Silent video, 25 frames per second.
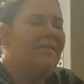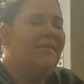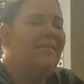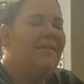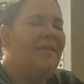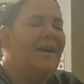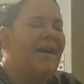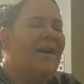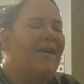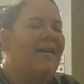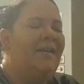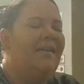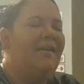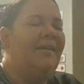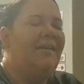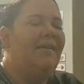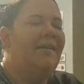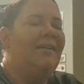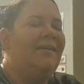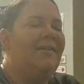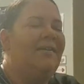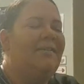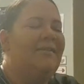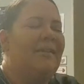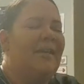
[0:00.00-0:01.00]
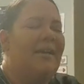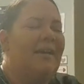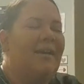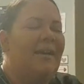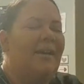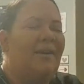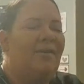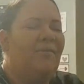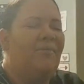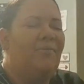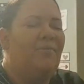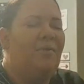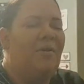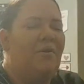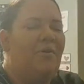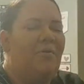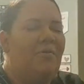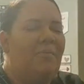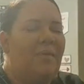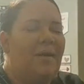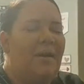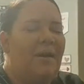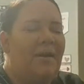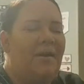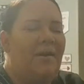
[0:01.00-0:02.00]
that is a
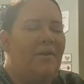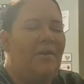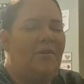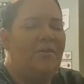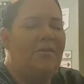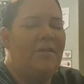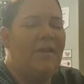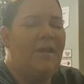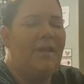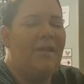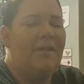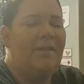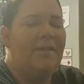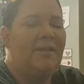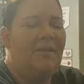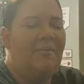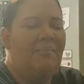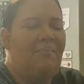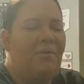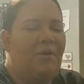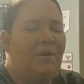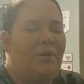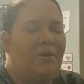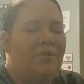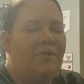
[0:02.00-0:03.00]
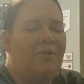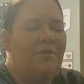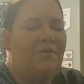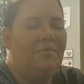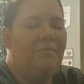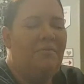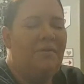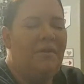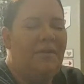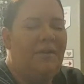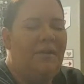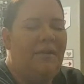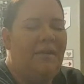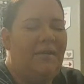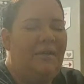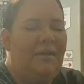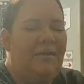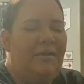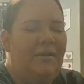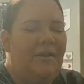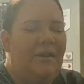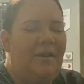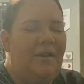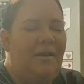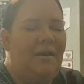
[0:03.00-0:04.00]
romance, or that is a personal
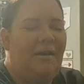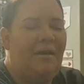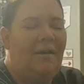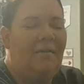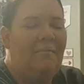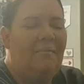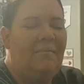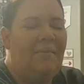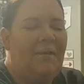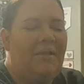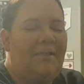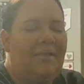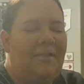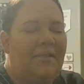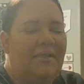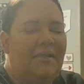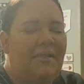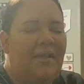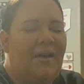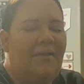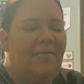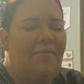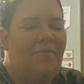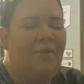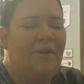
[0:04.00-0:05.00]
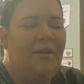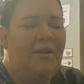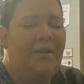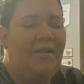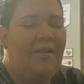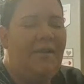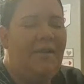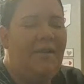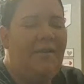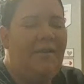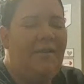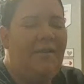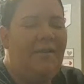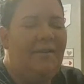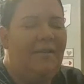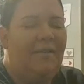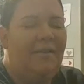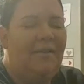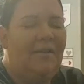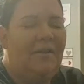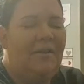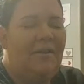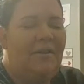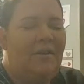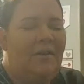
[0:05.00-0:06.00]
reading. It's a love reading.
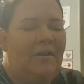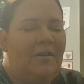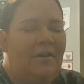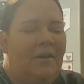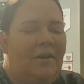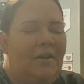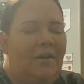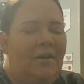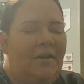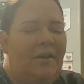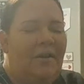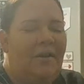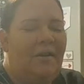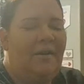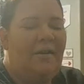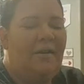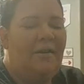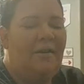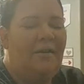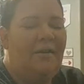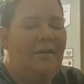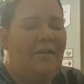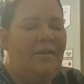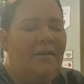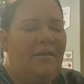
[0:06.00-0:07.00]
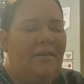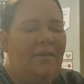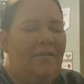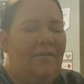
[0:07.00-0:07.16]
That's